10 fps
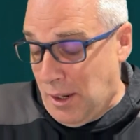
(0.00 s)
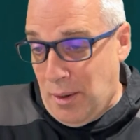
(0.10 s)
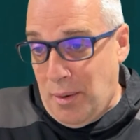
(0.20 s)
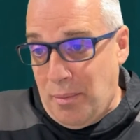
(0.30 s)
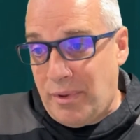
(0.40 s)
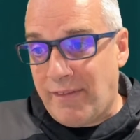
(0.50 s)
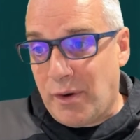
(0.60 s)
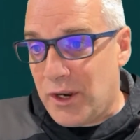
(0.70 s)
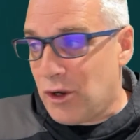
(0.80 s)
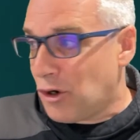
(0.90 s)
private
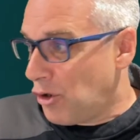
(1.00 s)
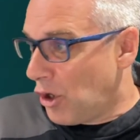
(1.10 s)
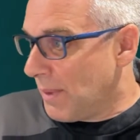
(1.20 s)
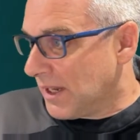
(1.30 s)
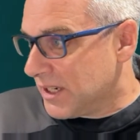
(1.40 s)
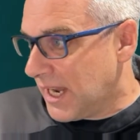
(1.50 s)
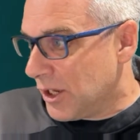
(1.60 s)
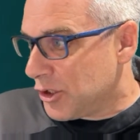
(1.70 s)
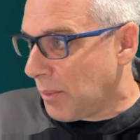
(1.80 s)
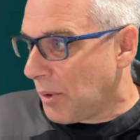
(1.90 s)
window. Chrome, it'll say in the
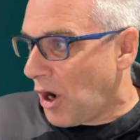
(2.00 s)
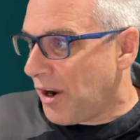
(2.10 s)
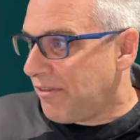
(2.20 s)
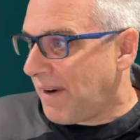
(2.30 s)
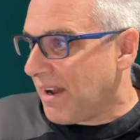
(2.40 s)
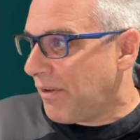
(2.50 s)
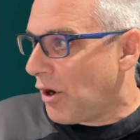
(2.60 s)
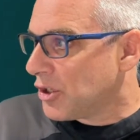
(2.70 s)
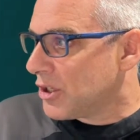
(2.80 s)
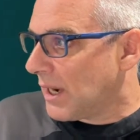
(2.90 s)
top corner.
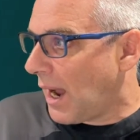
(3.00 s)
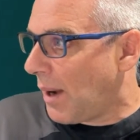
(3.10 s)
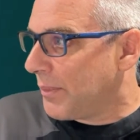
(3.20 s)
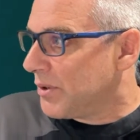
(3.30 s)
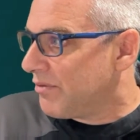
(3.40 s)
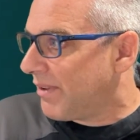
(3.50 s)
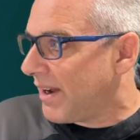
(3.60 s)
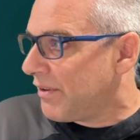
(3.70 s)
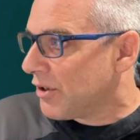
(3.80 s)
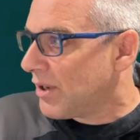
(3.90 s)
Firefox, I'm using
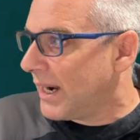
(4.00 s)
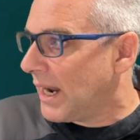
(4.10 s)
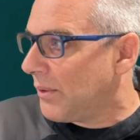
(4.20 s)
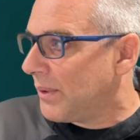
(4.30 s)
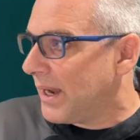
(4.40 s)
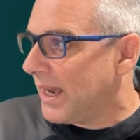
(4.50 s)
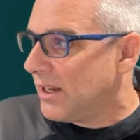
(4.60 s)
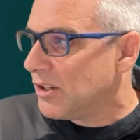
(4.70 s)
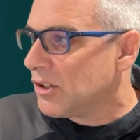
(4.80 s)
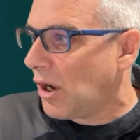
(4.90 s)
Firefox right now. It
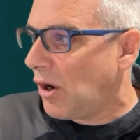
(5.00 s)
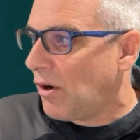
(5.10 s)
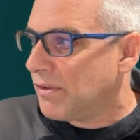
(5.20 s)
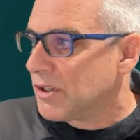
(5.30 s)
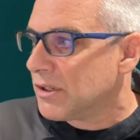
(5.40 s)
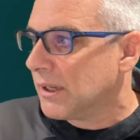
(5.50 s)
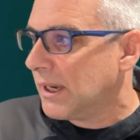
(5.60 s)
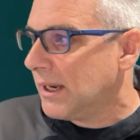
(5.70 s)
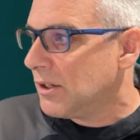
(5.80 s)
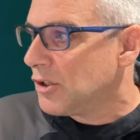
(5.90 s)
hovers,
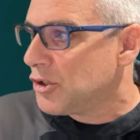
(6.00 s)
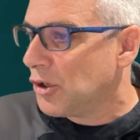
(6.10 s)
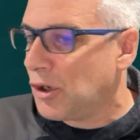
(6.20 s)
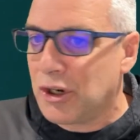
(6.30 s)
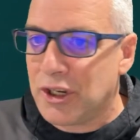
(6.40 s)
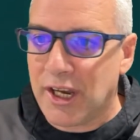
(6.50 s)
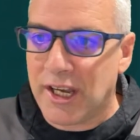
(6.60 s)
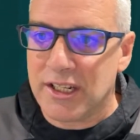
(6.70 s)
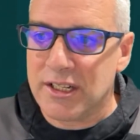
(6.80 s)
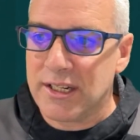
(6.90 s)
yeah. So you can
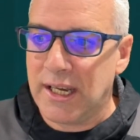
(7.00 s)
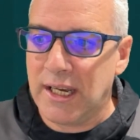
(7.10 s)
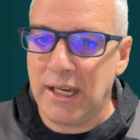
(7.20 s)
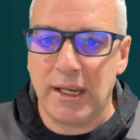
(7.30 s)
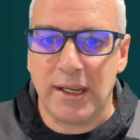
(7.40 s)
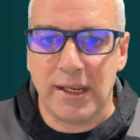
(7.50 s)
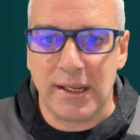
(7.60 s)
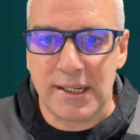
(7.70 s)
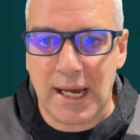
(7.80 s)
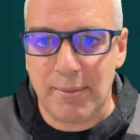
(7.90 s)
see your
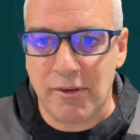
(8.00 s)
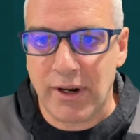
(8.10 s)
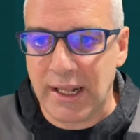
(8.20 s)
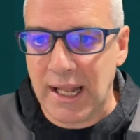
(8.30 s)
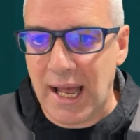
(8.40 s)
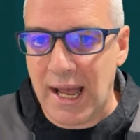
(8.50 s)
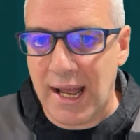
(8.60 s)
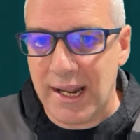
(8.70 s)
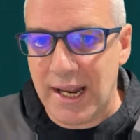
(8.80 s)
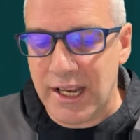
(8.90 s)
timer running there,
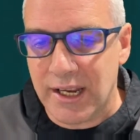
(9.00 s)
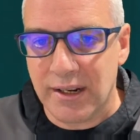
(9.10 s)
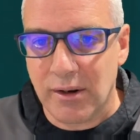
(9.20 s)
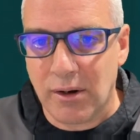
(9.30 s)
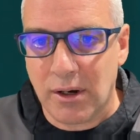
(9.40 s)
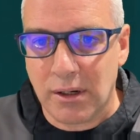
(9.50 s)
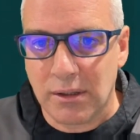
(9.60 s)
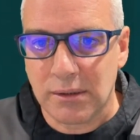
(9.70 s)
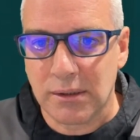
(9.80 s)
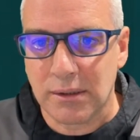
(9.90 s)
and then you can,
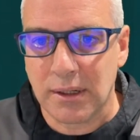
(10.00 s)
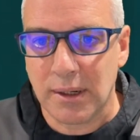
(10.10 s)
let me